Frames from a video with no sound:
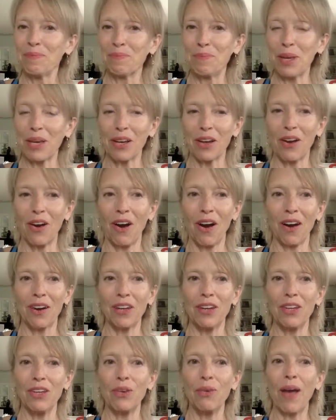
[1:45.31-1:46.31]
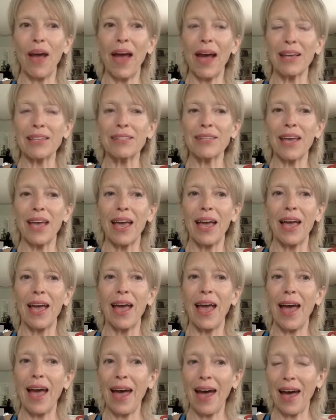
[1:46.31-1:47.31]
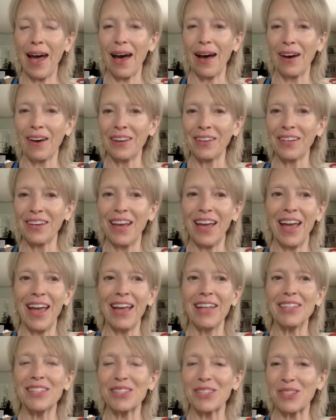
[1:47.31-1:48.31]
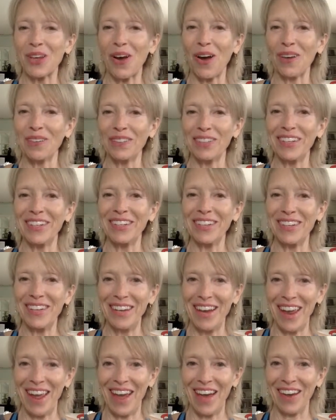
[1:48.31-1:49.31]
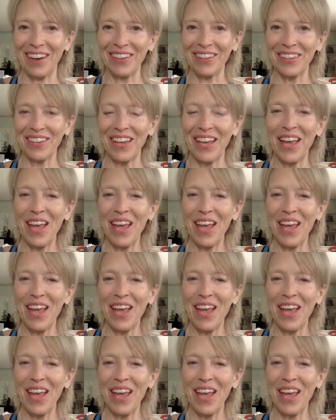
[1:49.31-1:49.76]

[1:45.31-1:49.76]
pick a card. You ask how and solve it now.